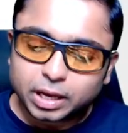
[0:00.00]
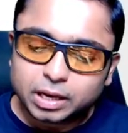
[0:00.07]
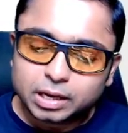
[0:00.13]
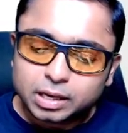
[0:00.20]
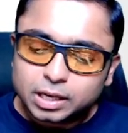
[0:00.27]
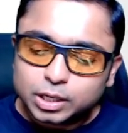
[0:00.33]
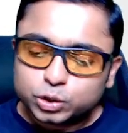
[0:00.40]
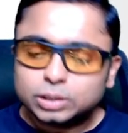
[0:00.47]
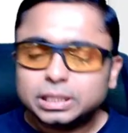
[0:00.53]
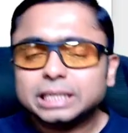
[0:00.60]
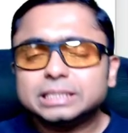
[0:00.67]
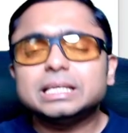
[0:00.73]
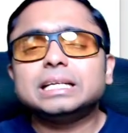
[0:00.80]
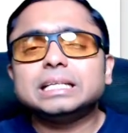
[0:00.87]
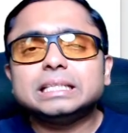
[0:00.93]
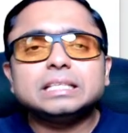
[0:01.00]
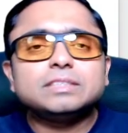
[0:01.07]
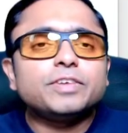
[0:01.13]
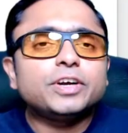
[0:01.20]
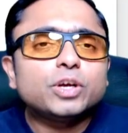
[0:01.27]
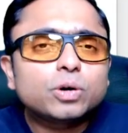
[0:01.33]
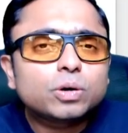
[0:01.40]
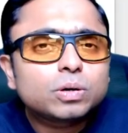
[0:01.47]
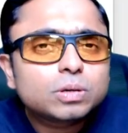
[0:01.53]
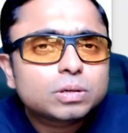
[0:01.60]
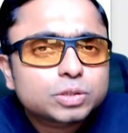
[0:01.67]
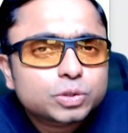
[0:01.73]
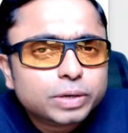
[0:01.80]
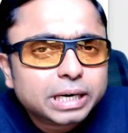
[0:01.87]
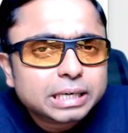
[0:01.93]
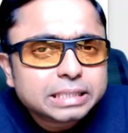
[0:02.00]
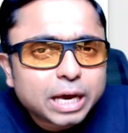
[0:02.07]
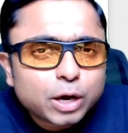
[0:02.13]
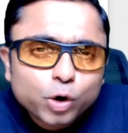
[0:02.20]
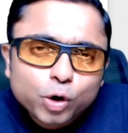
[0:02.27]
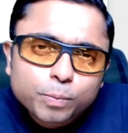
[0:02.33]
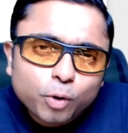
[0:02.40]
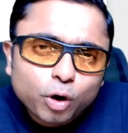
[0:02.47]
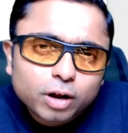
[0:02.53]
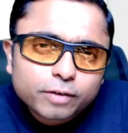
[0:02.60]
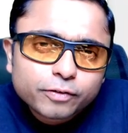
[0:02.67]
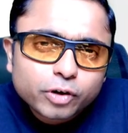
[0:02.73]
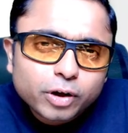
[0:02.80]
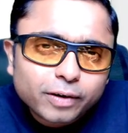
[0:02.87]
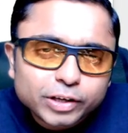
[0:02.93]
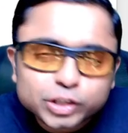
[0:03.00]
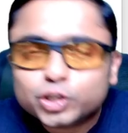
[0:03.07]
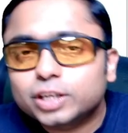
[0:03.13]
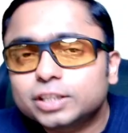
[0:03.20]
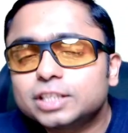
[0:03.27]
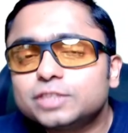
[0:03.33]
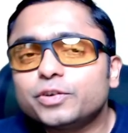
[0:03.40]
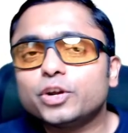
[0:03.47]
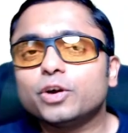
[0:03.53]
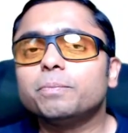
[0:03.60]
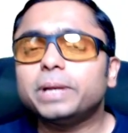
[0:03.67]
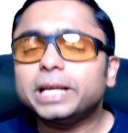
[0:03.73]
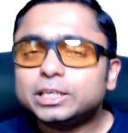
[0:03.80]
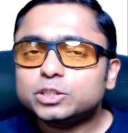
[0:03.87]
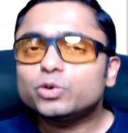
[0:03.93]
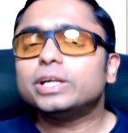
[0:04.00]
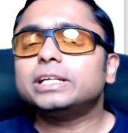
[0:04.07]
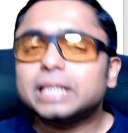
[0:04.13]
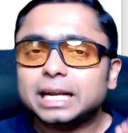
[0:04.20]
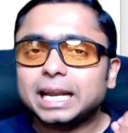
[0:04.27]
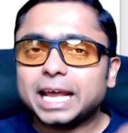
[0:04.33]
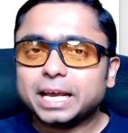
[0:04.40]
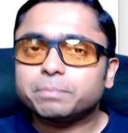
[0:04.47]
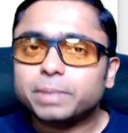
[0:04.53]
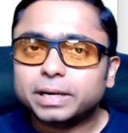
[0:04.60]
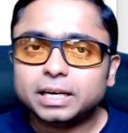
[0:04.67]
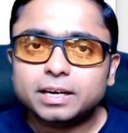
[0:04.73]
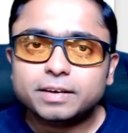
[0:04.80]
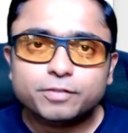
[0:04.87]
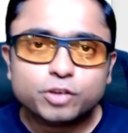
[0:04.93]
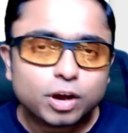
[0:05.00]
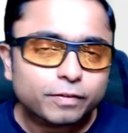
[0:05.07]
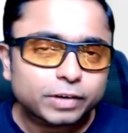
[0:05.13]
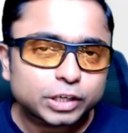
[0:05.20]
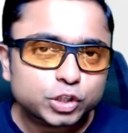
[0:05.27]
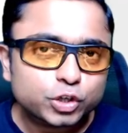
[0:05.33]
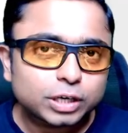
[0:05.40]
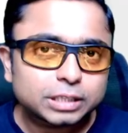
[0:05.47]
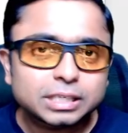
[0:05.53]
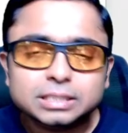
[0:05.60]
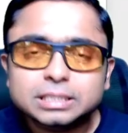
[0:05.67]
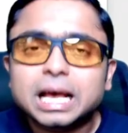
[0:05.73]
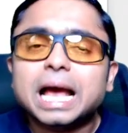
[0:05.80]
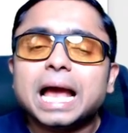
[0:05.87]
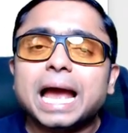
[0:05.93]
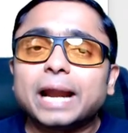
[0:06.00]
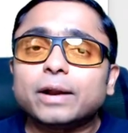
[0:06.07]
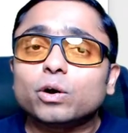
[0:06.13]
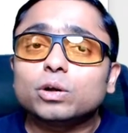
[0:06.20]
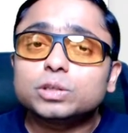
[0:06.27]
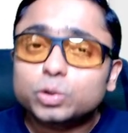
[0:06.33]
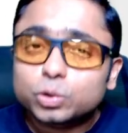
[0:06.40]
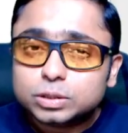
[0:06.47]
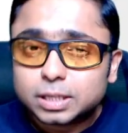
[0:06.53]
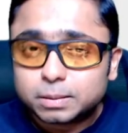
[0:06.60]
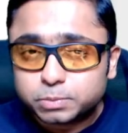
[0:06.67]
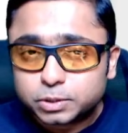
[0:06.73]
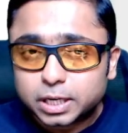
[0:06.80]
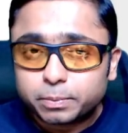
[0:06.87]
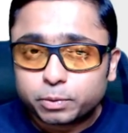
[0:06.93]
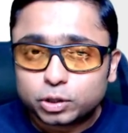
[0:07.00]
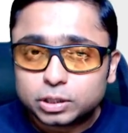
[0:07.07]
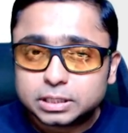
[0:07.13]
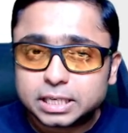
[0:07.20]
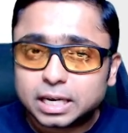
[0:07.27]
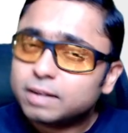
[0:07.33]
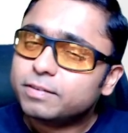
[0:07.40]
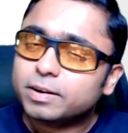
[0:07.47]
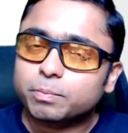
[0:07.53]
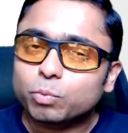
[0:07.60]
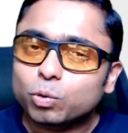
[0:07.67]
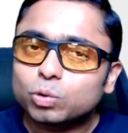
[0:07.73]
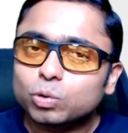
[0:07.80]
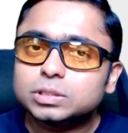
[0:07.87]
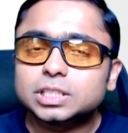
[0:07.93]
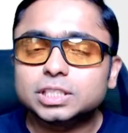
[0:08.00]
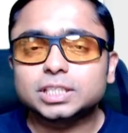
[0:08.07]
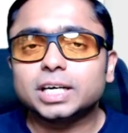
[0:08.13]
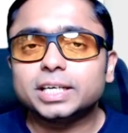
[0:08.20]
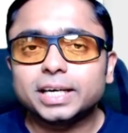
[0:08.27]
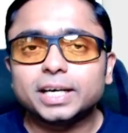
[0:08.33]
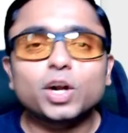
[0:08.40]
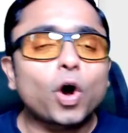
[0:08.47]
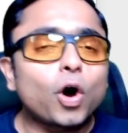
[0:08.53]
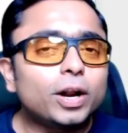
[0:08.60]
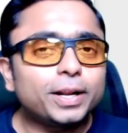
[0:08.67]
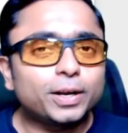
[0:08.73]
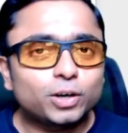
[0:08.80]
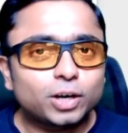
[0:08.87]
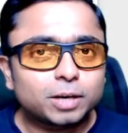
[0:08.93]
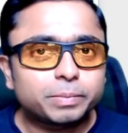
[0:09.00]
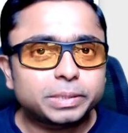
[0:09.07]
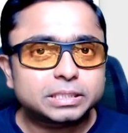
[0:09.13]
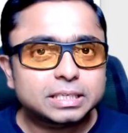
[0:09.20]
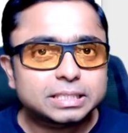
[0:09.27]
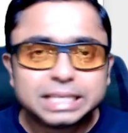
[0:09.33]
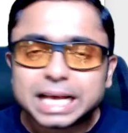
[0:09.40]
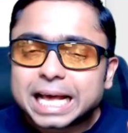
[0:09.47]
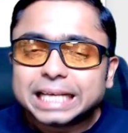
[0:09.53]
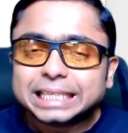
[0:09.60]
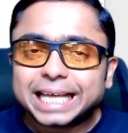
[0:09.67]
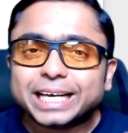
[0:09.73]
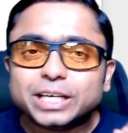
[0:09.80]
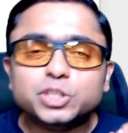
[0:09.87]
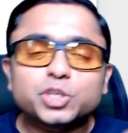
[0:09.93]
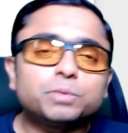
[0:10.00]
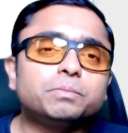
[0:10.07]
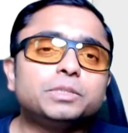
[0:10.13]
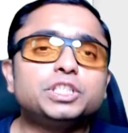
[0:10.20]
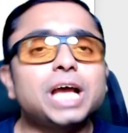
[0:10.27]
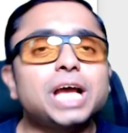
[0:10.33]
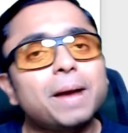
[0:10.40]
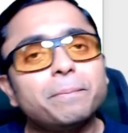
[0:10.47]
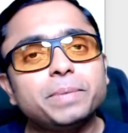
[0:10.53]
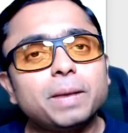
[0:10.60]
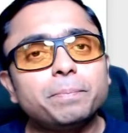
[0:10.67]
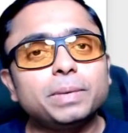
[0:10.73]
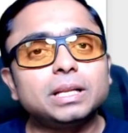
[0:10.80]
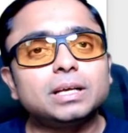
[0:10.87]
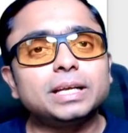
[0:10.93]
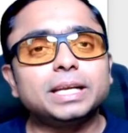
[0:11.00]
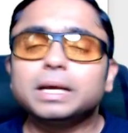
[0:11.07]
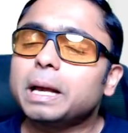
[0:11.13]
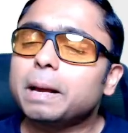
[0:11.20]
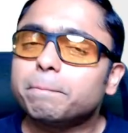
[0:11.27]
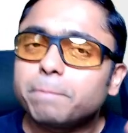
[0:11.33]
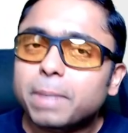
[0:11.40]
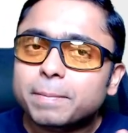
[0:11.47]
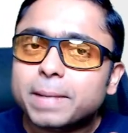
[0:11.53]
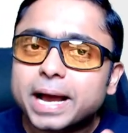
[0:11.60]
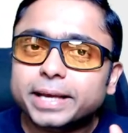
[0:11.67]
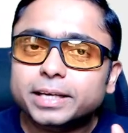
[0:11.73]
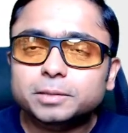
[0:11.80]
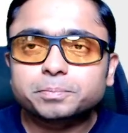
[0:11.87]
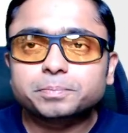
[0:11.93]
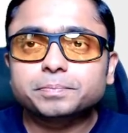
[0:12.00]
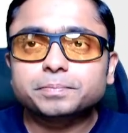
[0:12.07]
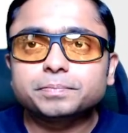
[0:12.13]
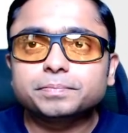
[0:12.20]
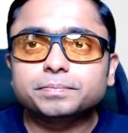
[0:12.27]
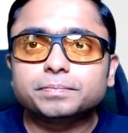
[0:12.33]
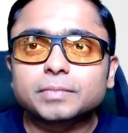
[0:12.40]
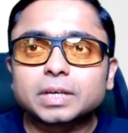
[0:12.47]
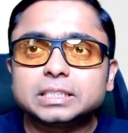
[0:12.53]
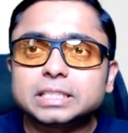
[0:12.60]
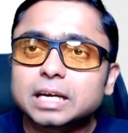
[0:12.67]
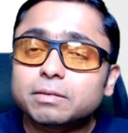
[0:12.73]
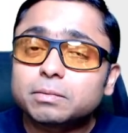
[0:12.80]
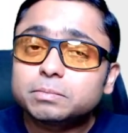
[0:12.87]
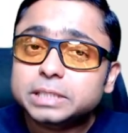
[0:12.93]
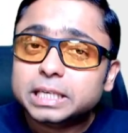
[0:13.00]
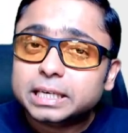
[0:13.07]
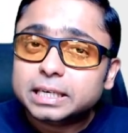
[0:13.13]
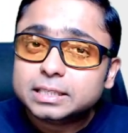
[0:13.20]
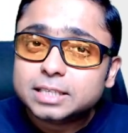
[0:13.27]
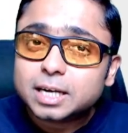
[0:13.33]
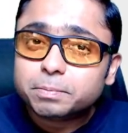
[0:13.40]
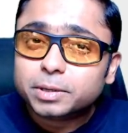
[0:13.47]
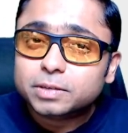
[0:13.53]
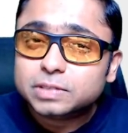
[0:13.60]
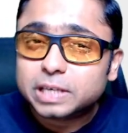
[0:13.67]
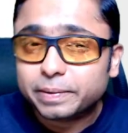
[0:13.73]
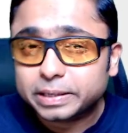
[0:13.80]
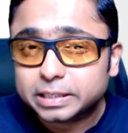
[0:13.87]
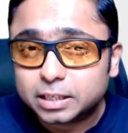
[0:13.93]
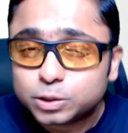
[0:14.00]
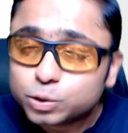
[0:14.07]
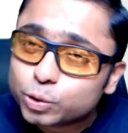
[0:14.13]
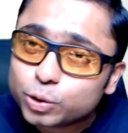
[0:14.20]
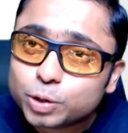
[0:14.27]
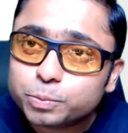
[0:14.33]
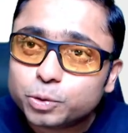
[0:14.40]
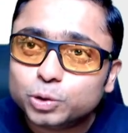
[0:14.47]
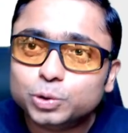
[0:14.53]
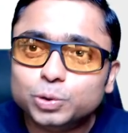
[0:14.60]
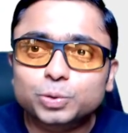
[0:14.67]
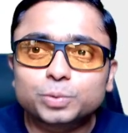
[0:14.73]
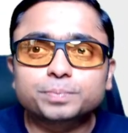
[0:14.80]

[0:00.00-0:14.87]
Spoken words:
So that's it in this video, students. I hope all of you have enjoyed this video. Please do hit that like button if you have enjoyed this, and also do subscribe to this channel for more such content on a regular basis. Thank you so much. Happy learning. Bye bye. Sarvam Sri Krishna from Sarvejana Sukhna Bhavantu.